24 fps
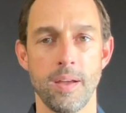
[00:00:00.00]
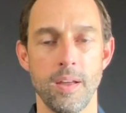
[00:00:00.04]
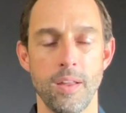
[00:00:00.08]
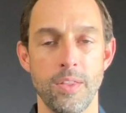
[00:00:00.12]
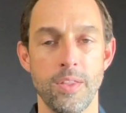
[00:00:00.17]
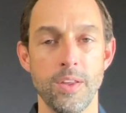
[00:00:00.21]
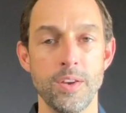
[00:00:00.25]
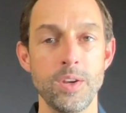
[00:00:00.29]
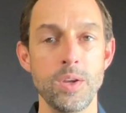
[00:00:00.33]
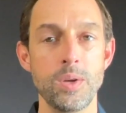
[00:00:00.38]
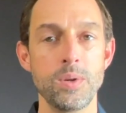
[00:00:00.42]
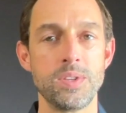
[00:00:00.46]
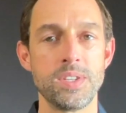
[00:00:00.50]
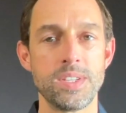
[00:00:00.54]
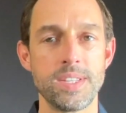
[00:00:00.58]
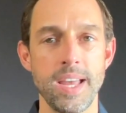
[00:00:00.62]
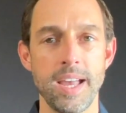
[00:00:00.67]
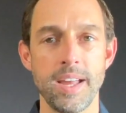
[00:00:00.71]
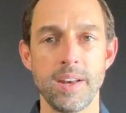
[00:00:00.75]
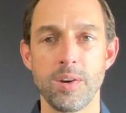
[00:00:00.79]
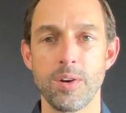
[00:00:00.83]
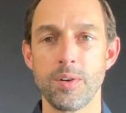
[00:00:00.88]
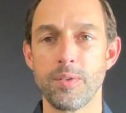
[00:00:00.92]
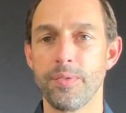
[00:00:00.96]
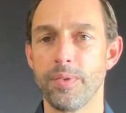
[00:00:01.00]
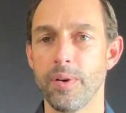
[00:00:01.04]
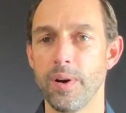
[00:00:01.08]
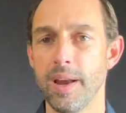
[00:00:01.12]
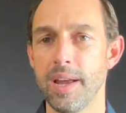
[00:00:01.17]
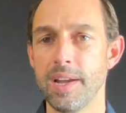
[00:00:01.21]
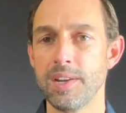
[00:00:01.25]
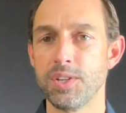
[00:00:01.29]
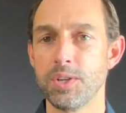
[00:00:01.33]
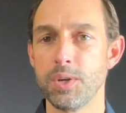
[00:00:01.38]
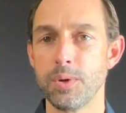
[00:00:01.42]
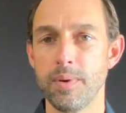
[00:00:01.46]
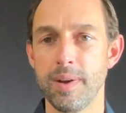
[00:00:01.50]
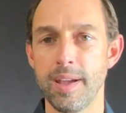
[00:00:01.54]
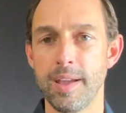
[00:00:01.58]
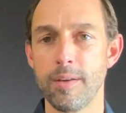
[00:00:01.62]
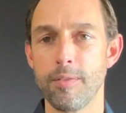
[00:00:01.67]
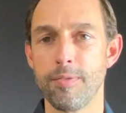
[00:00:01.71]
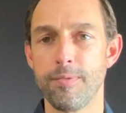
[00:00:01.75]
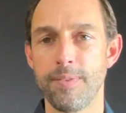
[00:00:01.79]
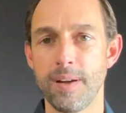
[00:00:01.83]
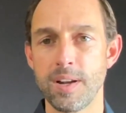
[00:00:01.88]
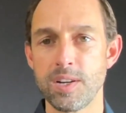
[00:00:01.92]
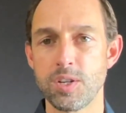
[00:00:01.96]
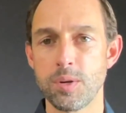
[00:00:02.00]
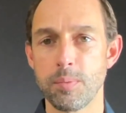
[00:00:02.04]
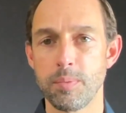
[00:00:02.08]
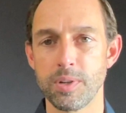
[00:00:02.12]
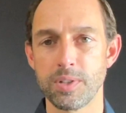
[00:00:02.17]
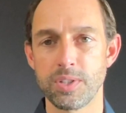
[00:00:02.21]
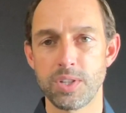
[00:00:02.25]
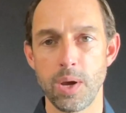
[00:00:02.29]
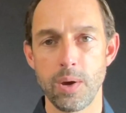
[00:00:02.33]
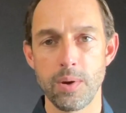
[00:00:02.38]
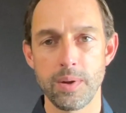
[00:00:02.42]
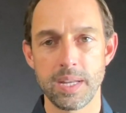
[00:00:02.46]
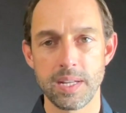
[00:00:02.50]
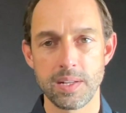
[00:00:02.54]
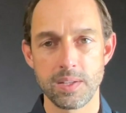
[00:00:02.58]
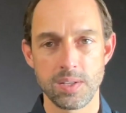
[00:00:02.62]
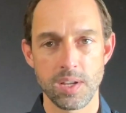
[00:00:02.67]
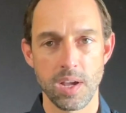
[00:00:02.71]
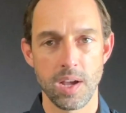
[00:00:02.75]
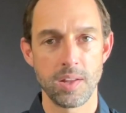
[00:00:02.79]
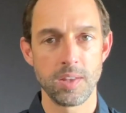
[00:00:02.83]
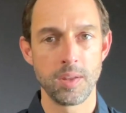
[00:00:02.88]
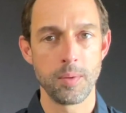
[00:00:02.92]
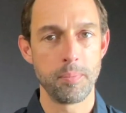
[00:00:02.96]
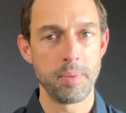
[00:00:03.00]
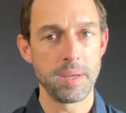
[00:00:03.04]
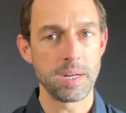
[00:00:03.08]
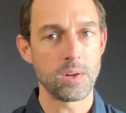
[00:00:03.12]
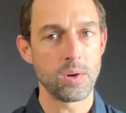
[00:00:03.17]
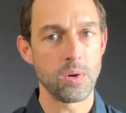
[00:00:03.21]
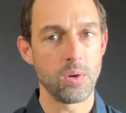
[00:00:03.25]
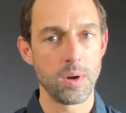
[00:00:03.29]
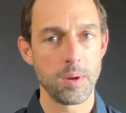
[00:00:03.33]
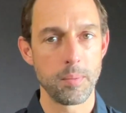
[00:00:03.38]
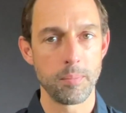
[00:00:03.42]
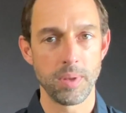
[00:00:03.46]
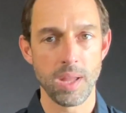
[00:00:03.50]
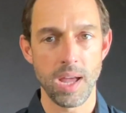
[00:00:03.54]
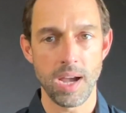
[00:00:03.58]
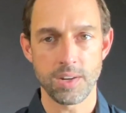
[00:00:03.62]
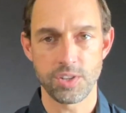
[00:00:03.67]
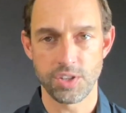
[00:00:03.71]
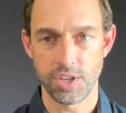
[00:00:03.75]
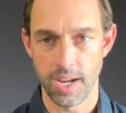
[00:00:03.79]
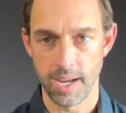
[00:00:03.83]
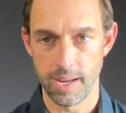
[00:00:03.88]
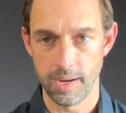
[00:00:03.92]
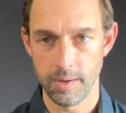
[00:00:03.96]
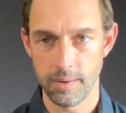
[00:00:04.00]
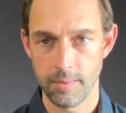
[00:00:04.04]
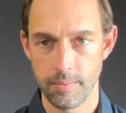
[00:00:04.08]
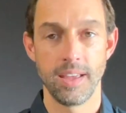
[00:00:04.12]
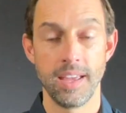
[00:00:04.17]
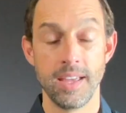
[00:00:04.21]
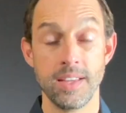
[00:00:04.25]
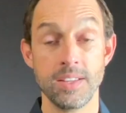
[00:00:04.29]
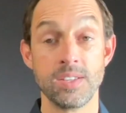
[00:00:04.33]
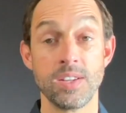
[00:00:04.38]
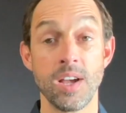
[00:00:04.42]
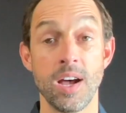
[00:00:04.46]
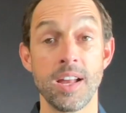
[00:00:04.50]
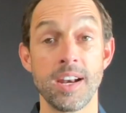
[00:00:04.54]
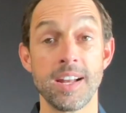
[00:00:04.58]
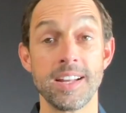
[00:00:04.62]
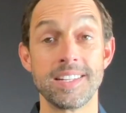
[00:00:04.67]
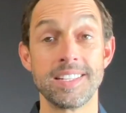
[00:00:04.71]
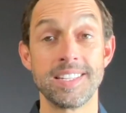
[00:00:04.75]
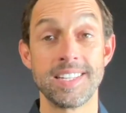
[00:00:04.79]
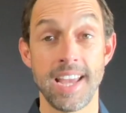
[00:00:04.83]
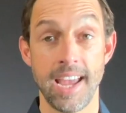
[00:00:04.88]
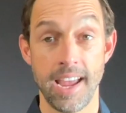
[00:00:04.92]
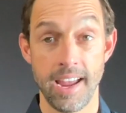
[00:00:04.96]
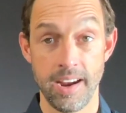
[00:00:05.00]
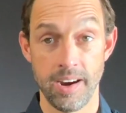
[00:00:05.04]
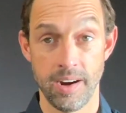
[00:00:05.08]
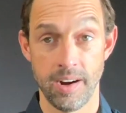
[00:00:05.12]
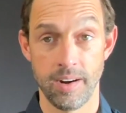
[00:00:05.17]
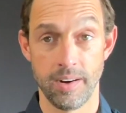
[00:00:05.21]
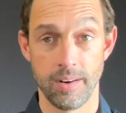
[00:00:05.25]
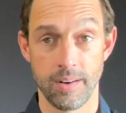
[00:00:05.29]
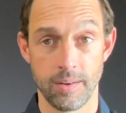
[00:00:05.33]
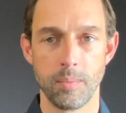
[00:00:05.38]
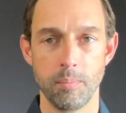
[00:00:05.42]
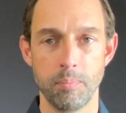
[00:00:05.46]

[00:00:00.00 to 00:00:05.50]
the new standard for issuing fungible tokens on the Bitcoin blockchain, is on a tear.